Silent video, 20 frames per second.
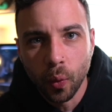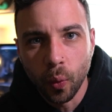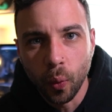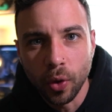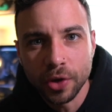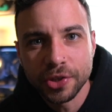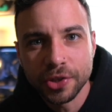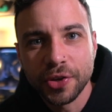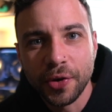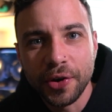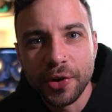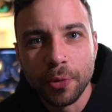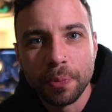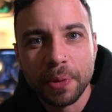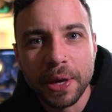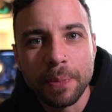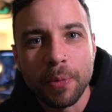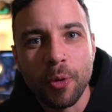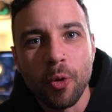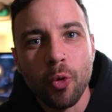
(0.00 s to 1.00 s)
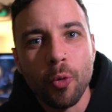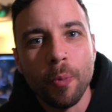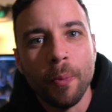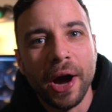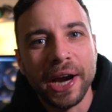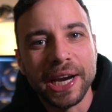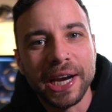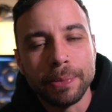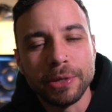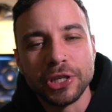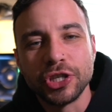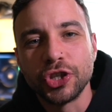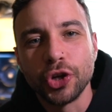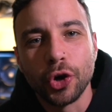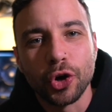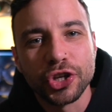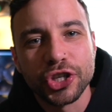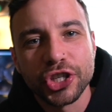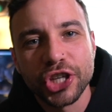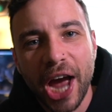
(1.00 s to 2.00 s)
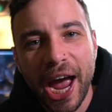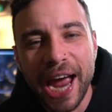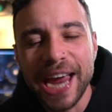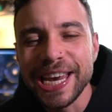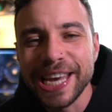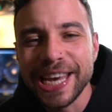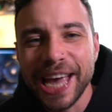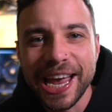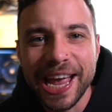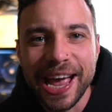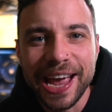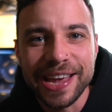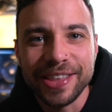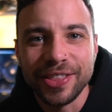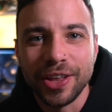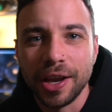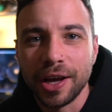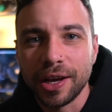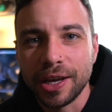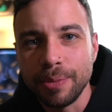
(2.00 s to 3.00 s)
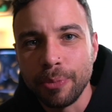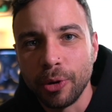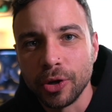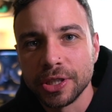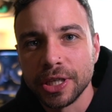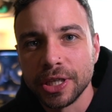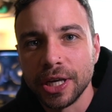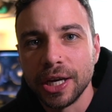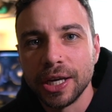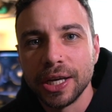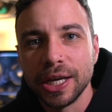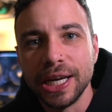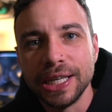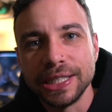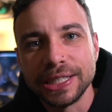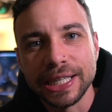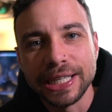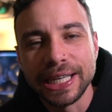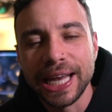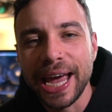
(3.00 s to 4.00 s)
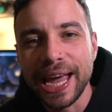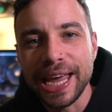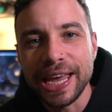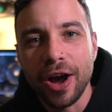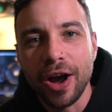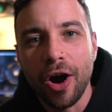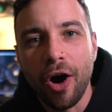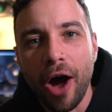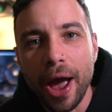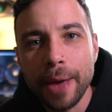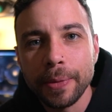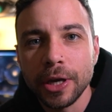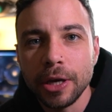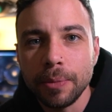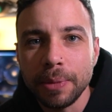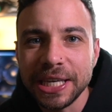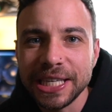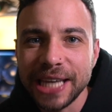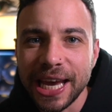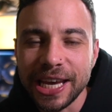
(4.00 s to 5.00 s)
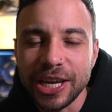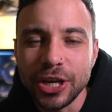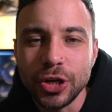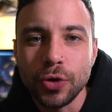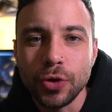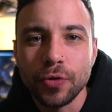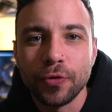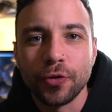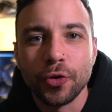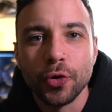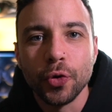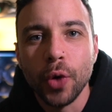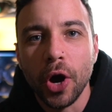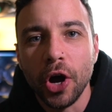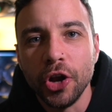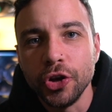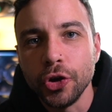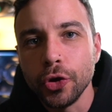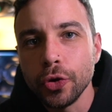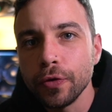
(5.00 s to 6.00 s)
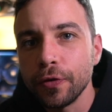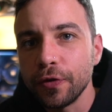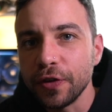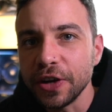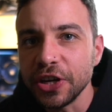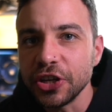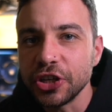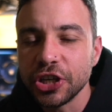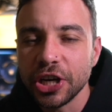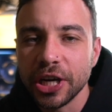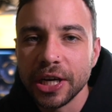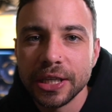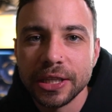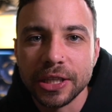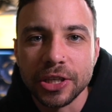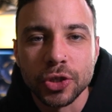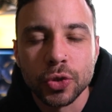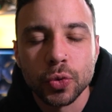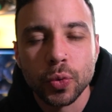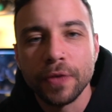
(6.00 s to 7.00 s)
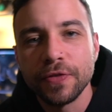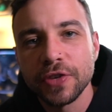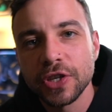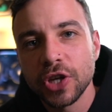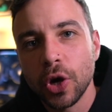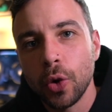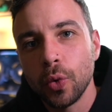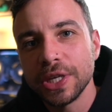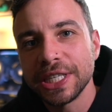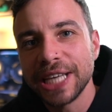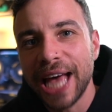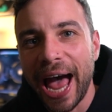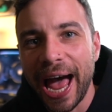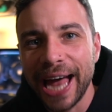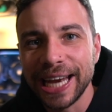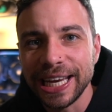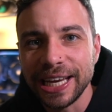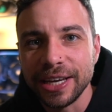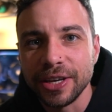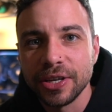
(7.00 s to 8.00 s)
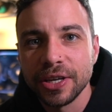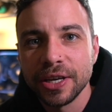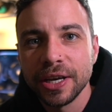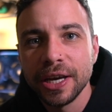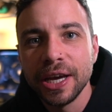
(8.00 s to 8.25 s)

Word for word: What's going on people? My name is Josh, AKA The Lucky Botter, and today I'm gonna be taking you through a new feature that SwiftSole has added